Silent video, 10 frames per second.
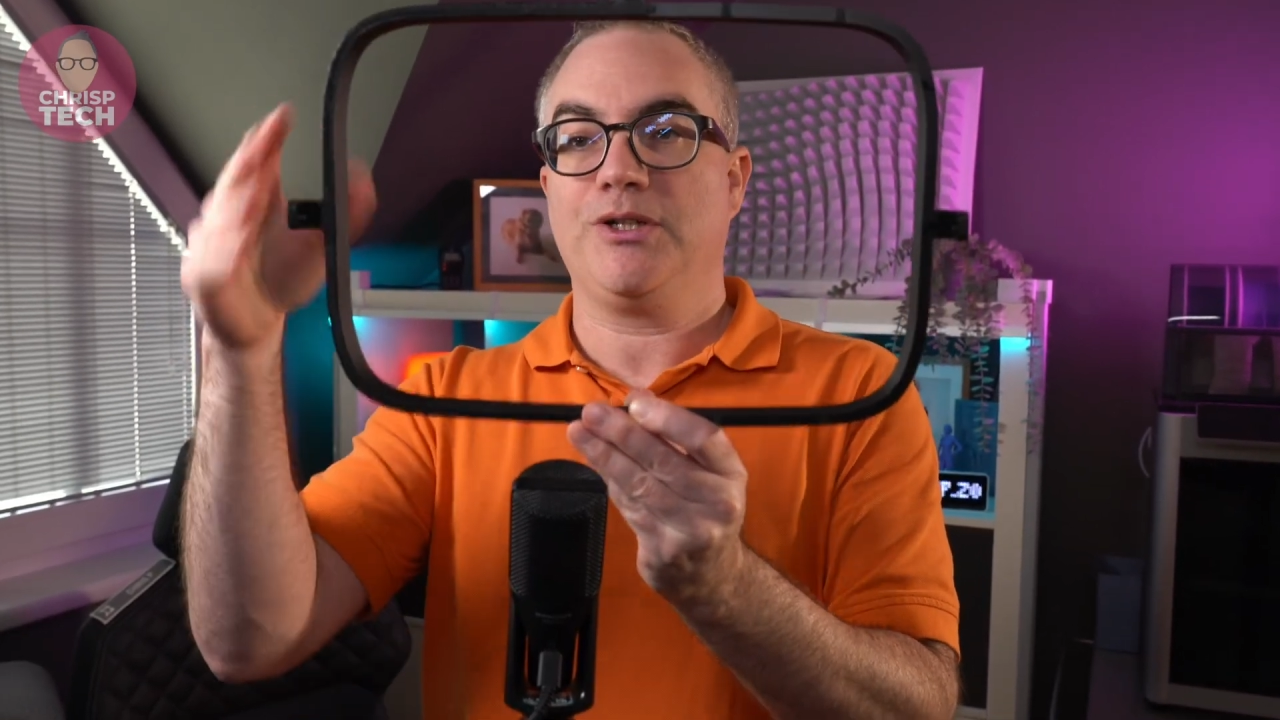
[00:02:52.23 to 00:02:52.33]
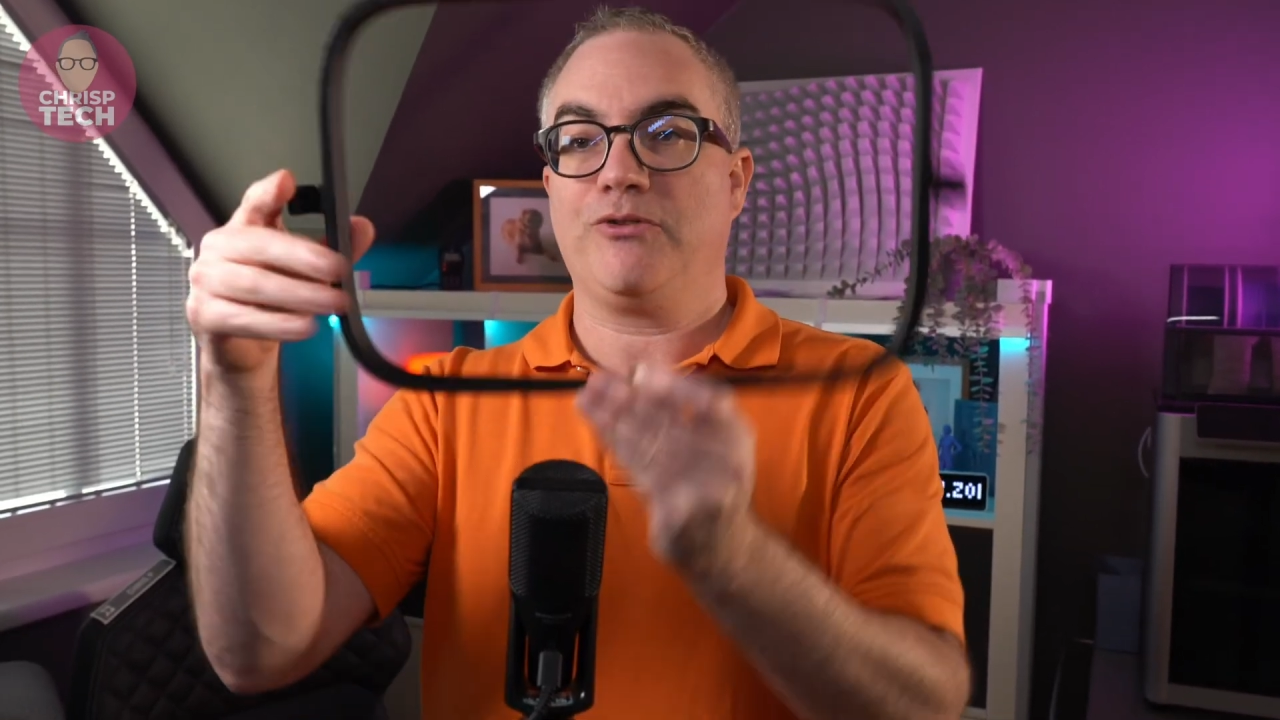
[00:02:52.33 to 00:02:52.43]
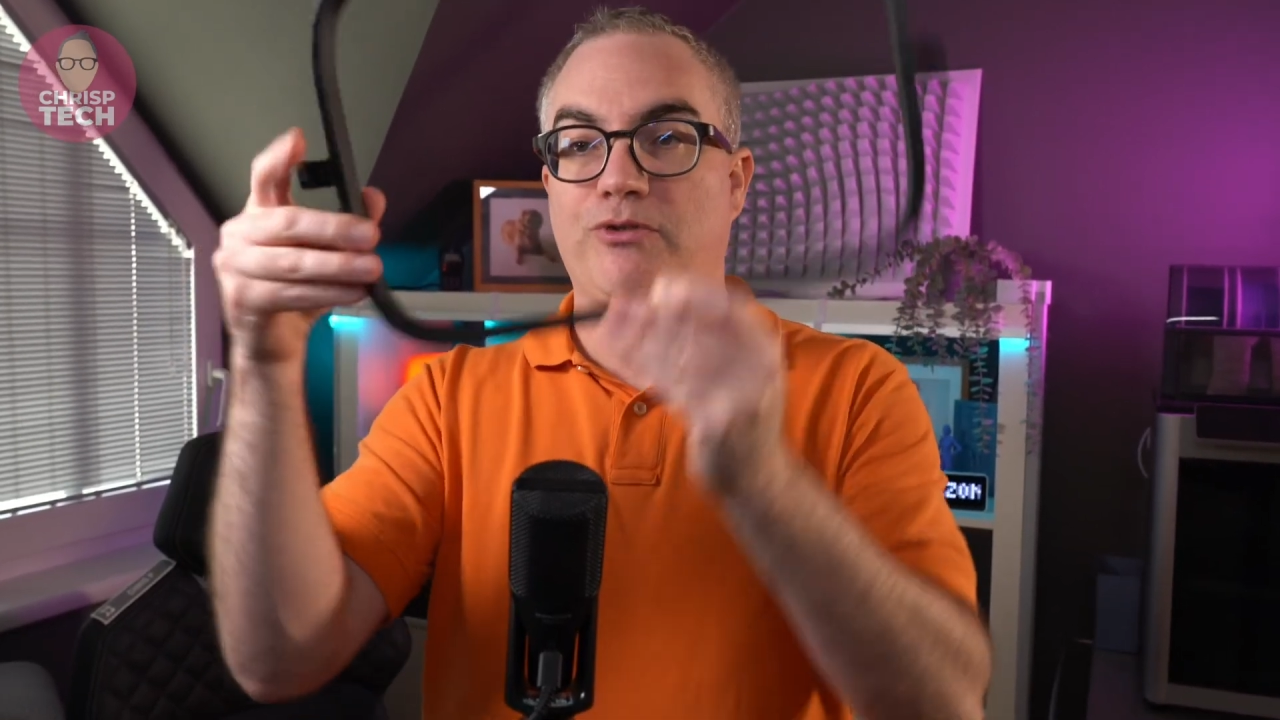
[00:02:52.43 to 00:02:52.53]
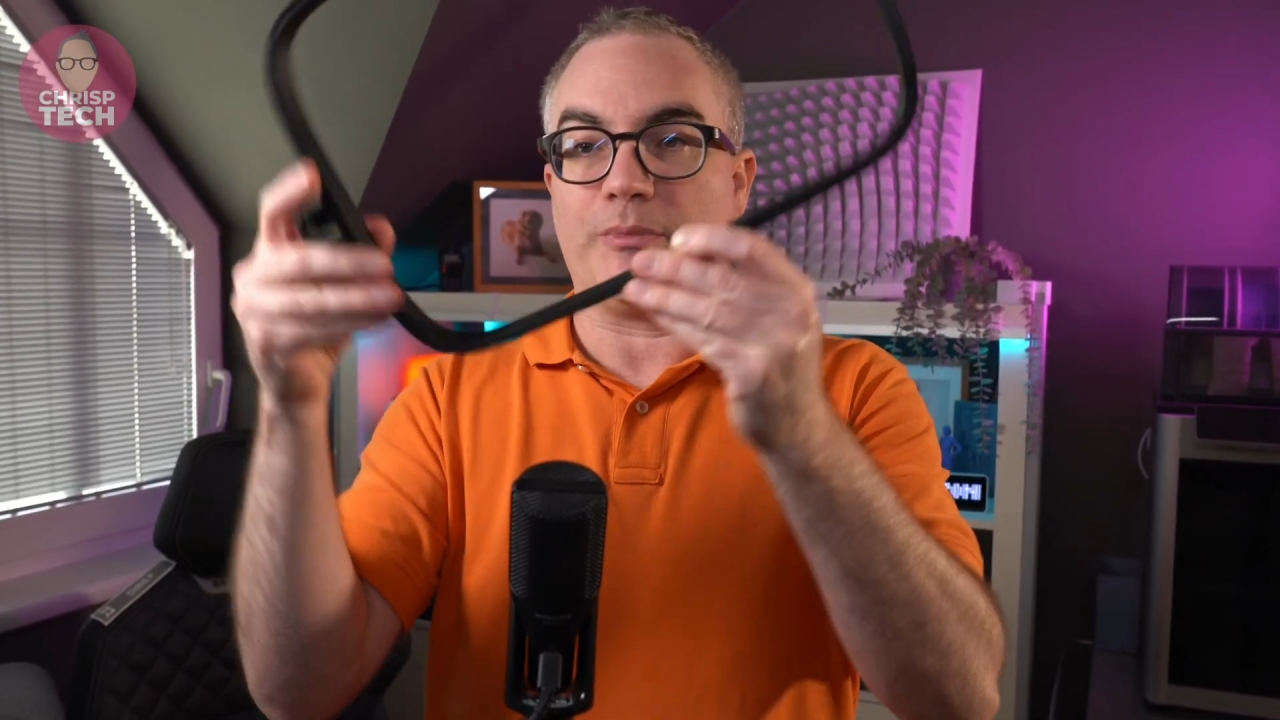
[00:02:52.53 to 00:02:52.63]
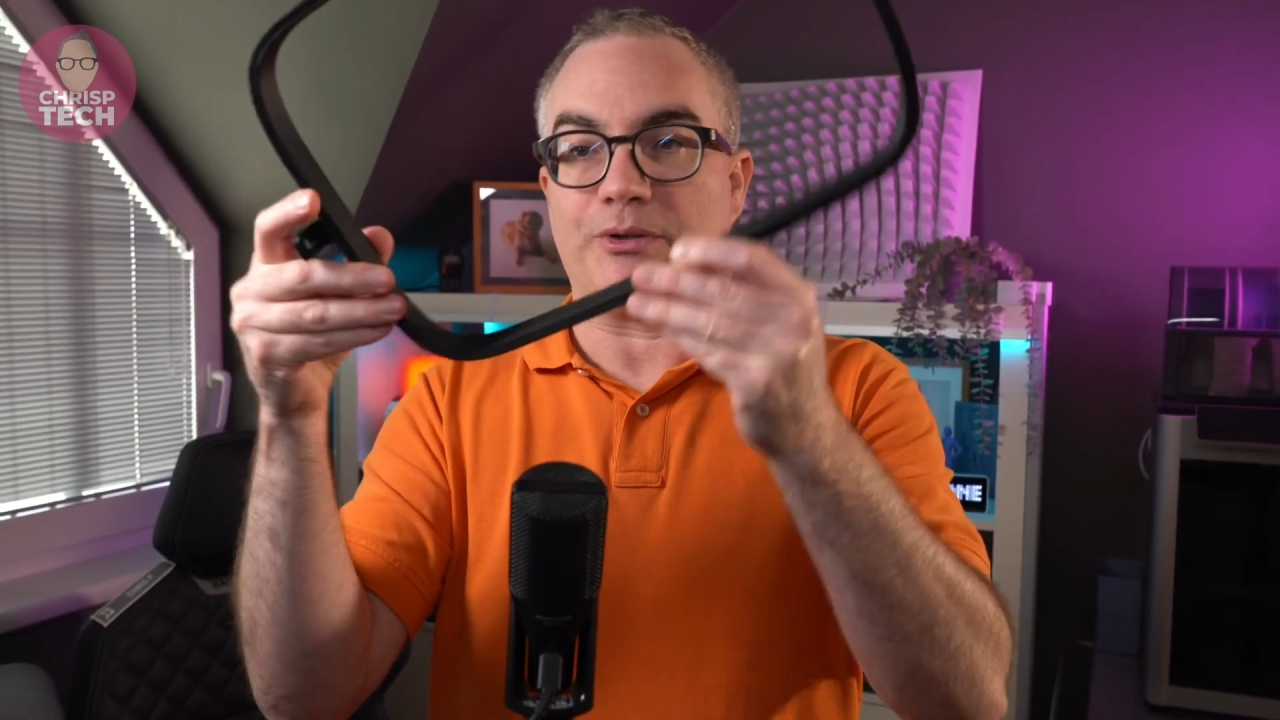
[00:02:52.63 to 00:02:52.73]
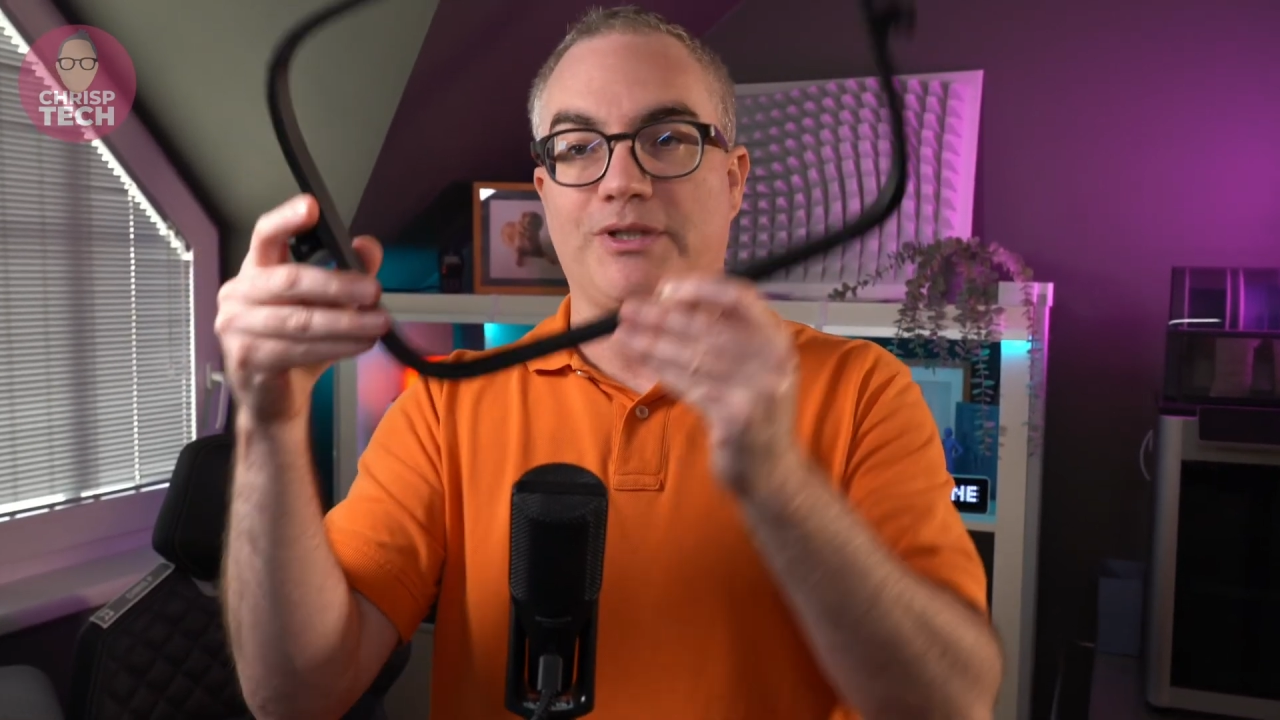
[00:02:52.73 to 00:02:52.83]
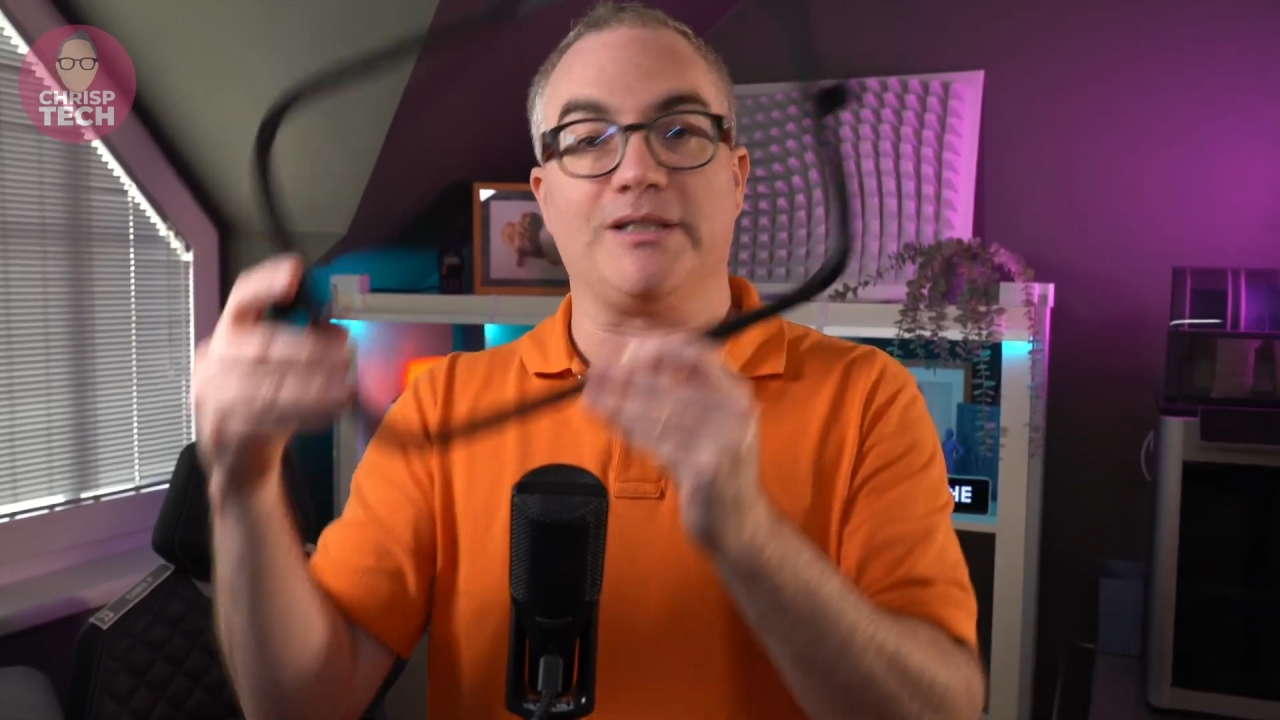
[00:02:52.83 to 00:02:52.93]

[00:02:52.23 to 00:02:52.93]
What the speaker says: for mounting